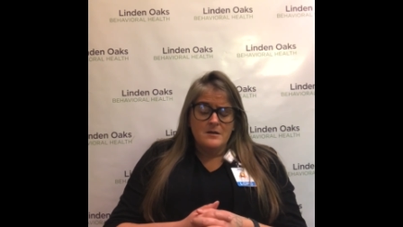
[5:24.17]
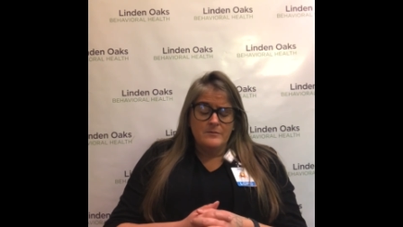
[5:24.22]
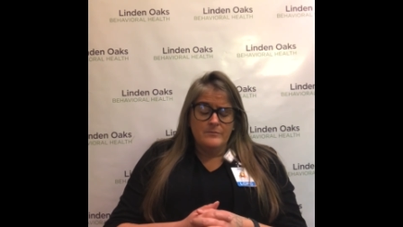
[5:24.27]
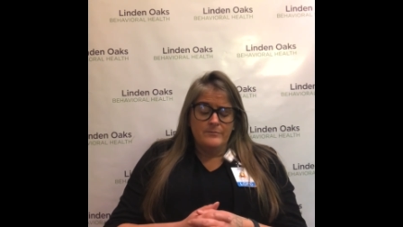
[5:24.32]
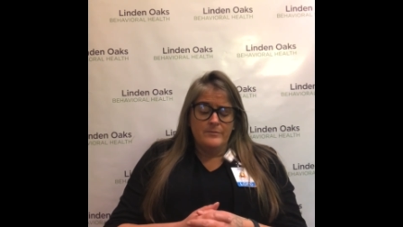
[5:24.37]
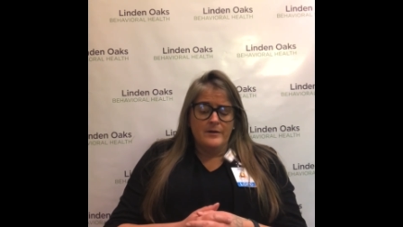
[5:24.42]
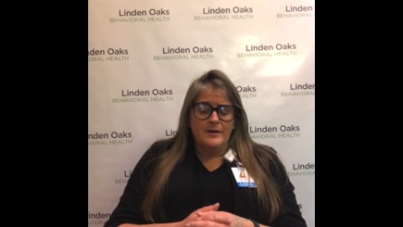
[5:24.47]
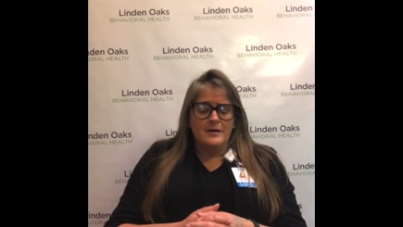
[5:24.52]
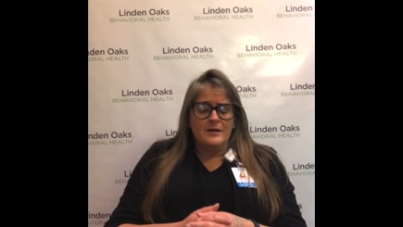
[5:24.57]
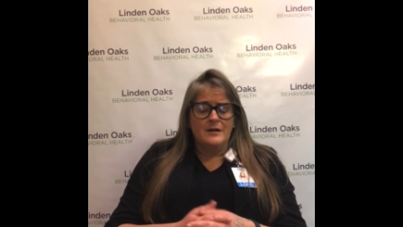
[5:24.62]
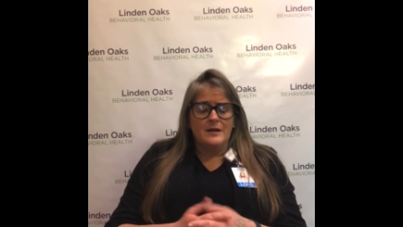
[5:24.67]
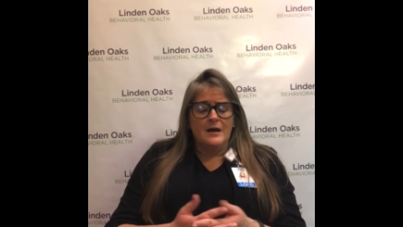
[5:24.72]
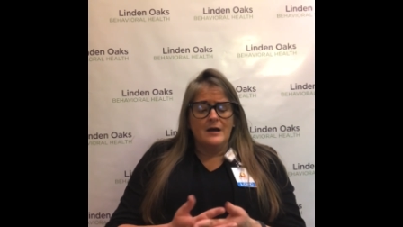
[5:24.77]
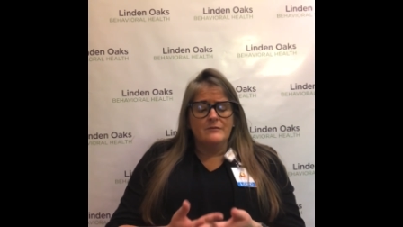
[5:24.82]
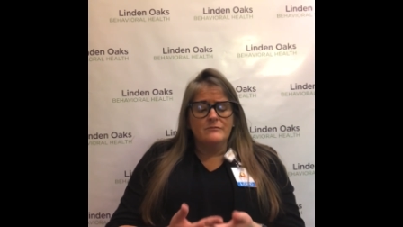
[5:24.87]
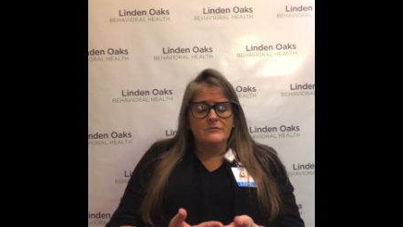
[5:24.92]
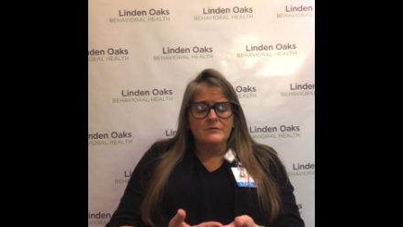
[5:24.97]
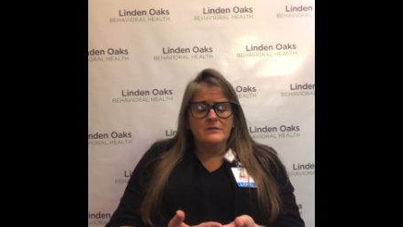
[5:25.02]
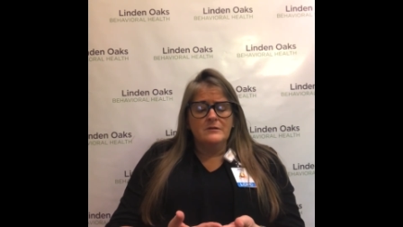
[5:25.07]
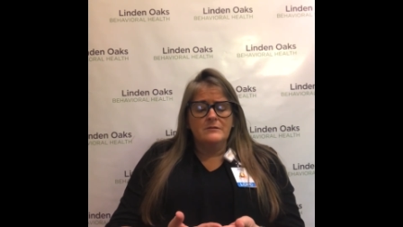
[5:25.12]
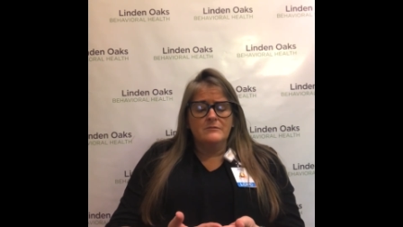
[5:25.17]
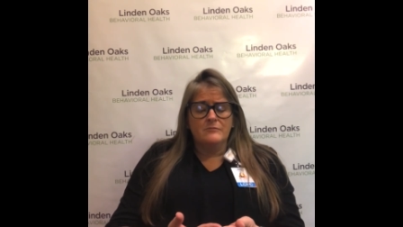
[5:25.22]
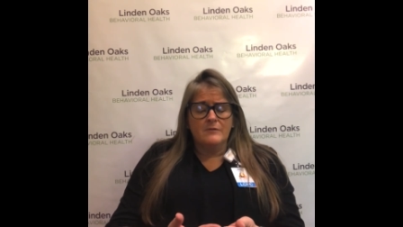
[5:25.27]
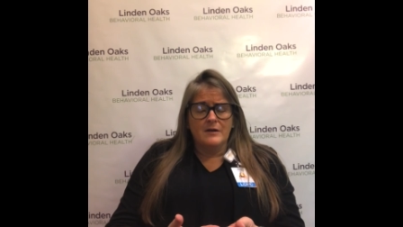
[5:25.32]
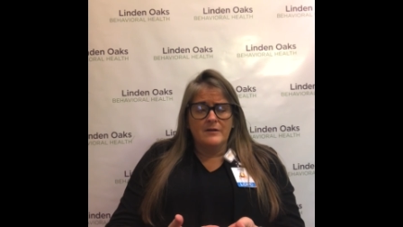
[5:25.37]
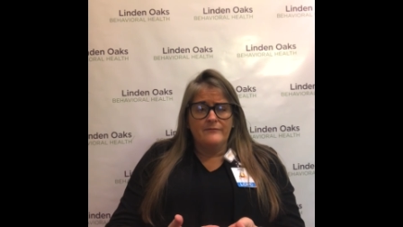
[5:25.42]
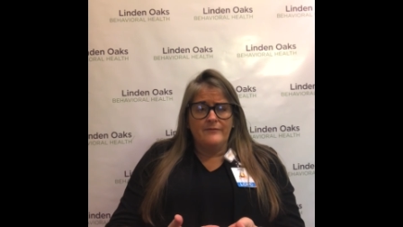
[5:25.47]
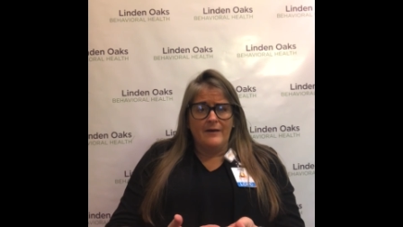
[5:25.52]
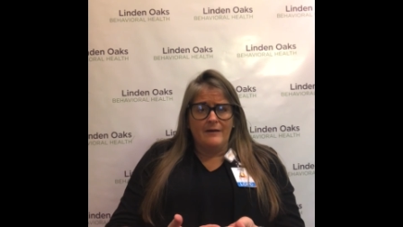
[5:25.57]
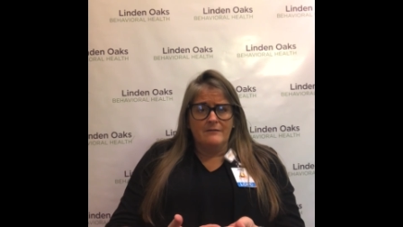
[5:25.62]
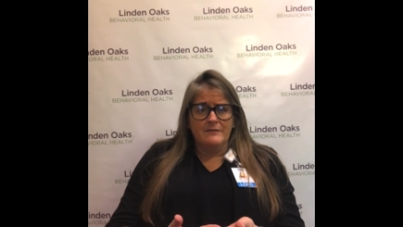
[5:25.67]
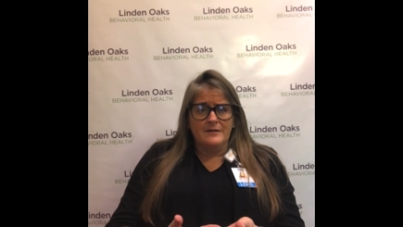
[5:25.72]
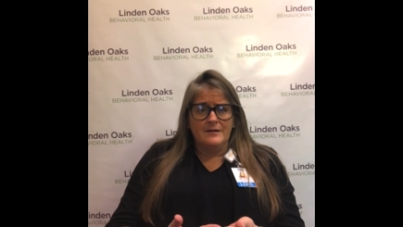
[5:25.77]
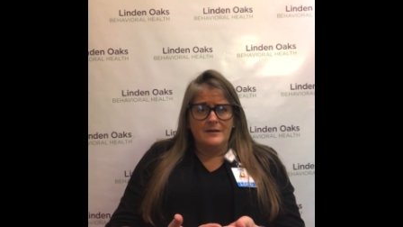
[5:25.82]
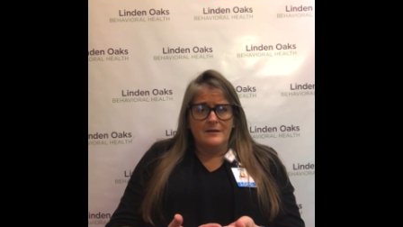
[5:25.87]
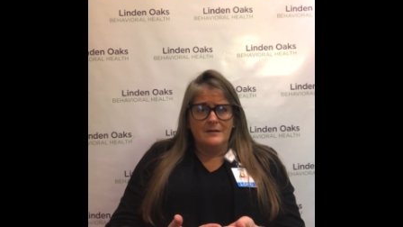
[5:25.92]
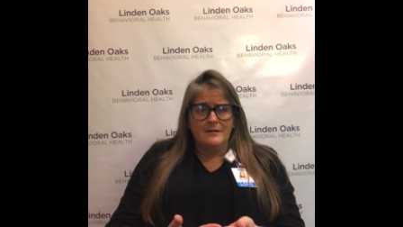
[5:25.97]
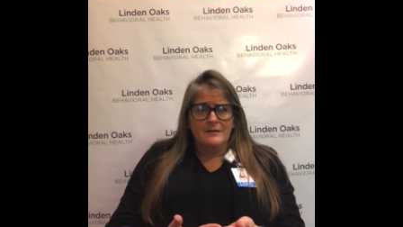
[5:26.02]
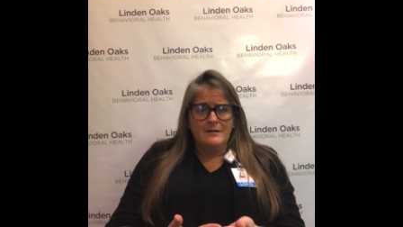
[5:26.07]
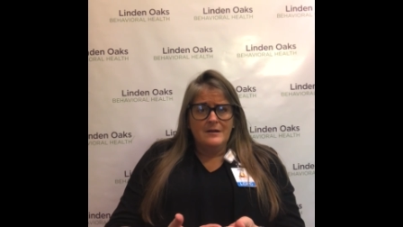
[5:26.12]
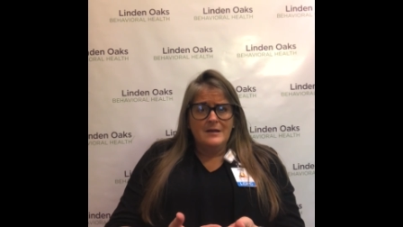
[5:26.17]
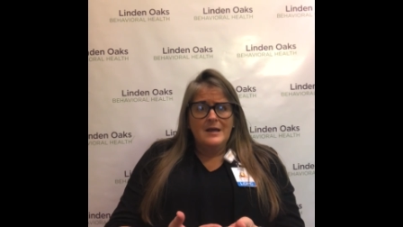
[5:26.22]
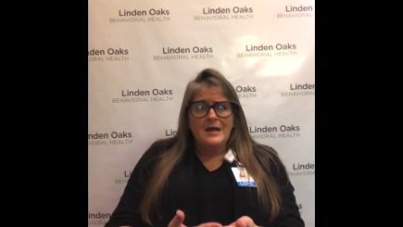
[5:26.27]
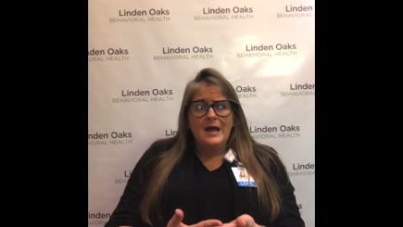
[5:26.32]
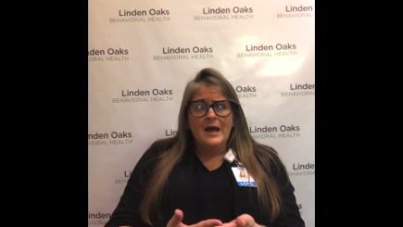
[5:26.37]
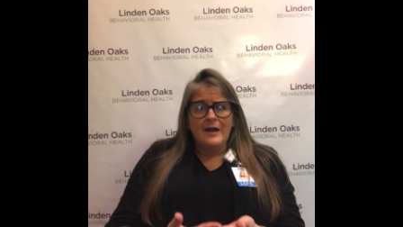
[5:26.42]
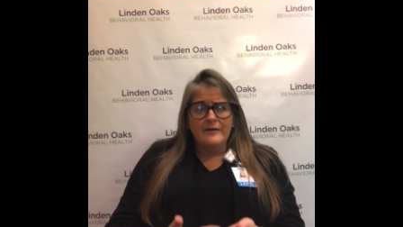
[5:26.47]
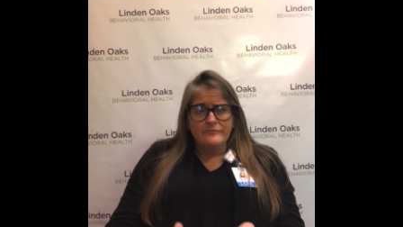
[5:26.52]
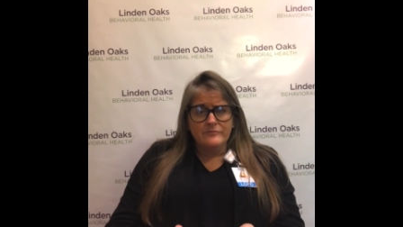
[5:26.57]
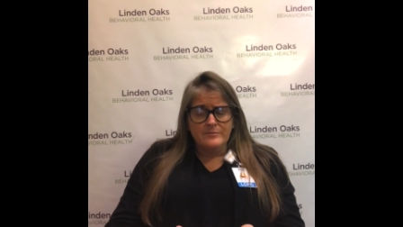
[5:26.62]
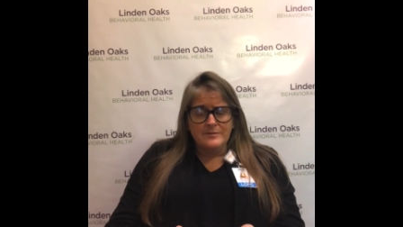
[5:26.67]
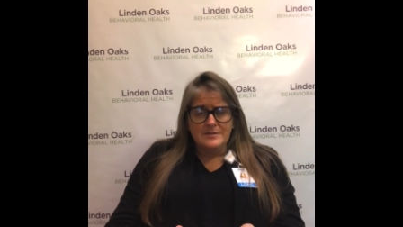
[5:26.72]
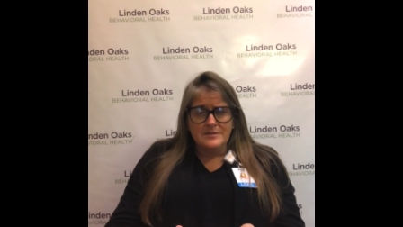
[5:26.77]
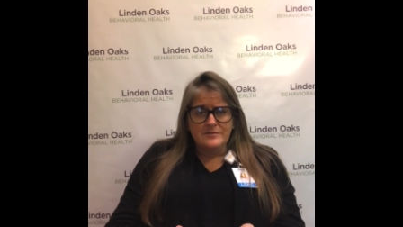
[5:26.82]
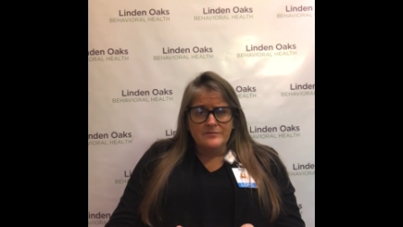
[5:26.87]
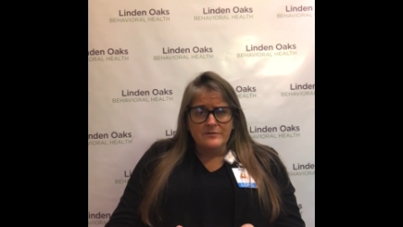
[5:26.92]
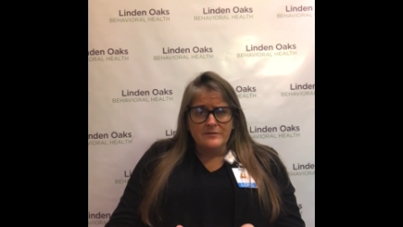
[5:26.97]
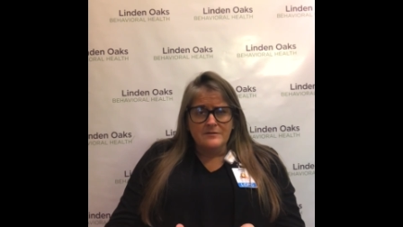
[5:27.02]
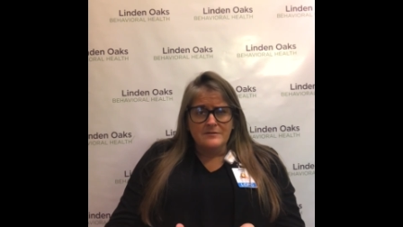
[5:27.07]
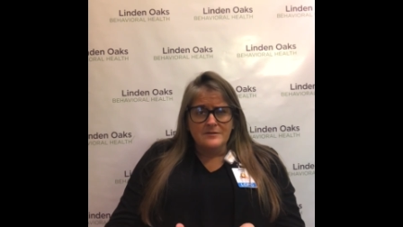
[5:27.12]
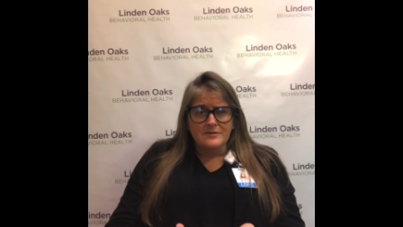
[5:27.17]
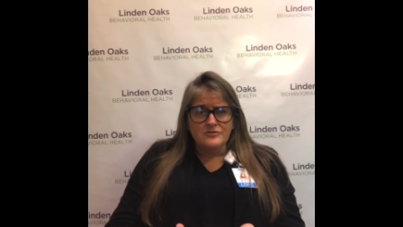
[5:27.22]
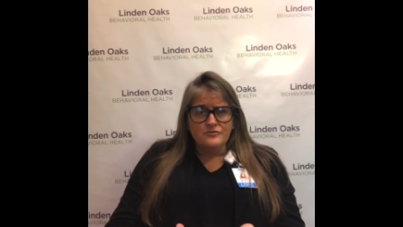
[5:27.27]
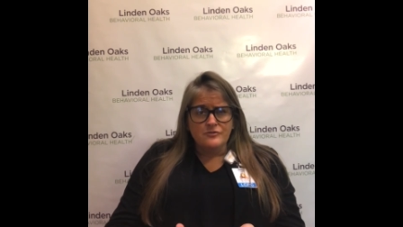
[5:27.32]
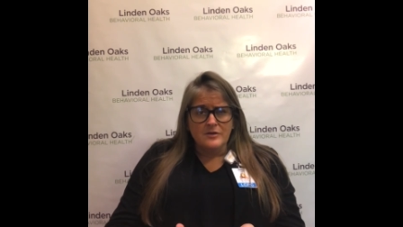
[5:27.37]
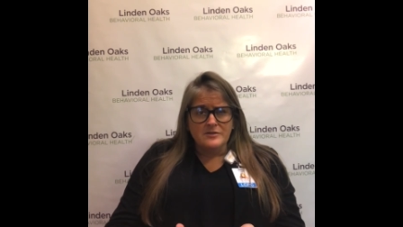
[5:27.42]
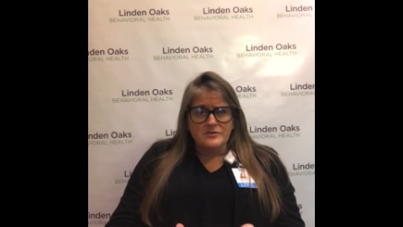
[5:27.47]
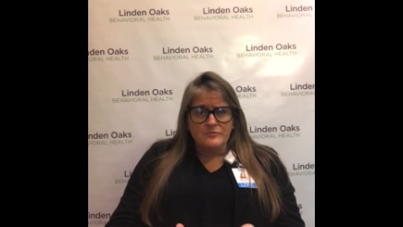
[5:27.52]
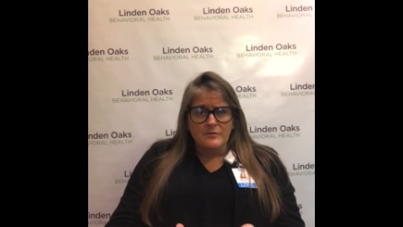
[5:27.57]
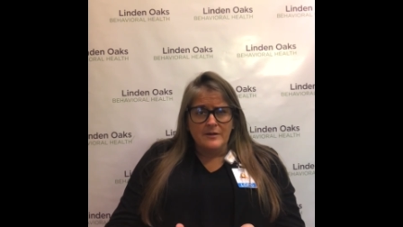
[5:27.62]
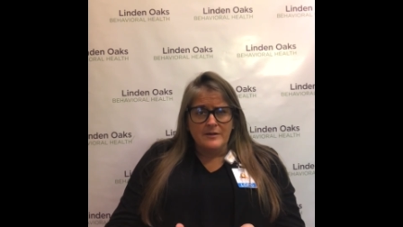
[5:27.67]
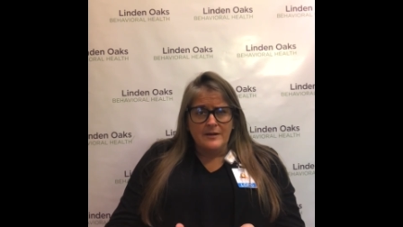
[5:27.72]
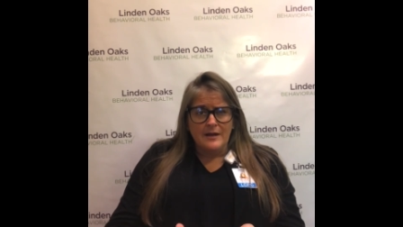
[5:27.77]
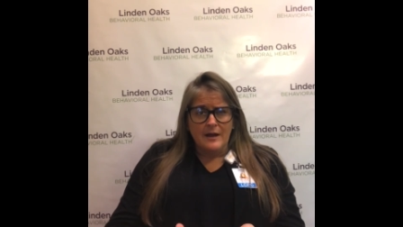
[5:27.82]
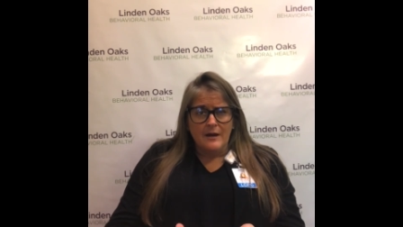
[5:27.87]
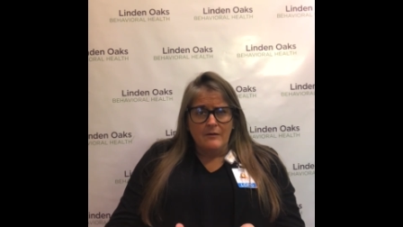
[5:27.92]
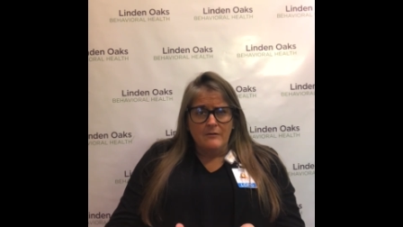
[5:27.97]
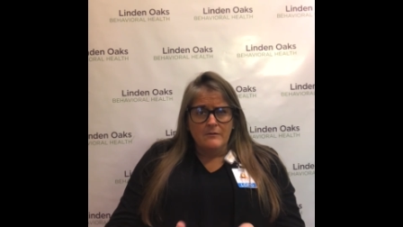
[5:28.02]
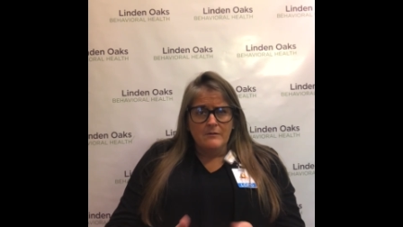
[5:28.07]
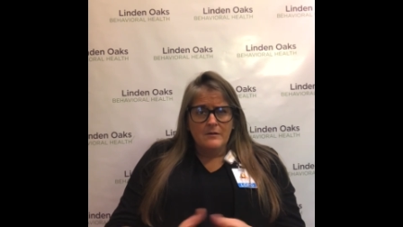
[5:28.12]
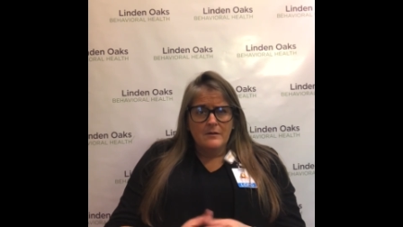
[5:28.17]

But I really want to validate everybody's feeling the stress right now.